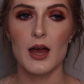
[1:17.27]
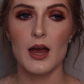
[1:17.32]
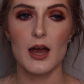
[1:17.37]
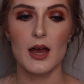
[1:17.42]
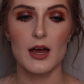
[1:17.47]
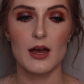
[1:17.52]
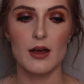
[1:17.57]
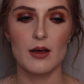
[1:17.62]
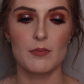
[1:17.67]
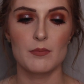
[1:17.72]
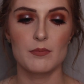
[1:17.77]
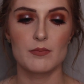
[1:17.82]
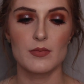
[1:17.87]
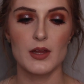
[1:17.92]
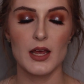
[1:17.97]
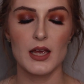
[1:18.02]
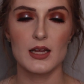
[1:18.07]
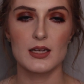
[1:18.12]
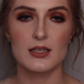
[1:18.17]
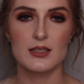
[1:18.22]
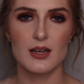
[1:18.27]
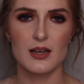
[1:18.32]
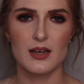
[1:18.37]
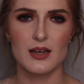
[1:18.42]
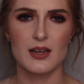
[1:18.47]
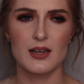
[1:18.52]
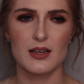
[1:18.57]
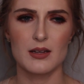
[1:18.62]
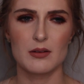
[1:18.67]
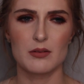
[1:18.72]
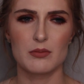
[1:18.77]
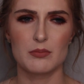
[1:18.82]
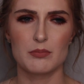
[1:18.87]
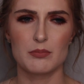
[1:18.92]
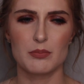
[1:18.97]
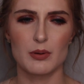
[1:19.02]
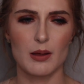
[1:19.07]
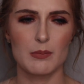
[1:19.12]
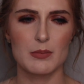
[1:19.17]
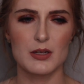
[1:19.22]

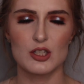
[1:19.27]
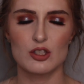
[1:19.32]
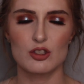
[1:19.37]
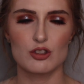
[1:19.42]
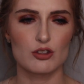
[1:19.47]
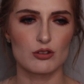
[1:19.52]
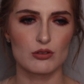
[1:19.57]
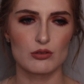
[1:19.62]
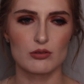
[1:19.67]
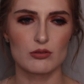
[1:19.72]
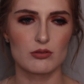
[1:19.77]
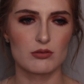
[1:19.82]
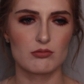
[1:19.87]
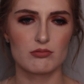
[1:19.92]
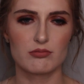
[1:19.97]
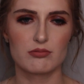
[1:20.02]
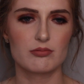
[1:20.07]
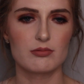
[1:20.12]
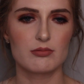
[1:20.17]
anti-blemish, or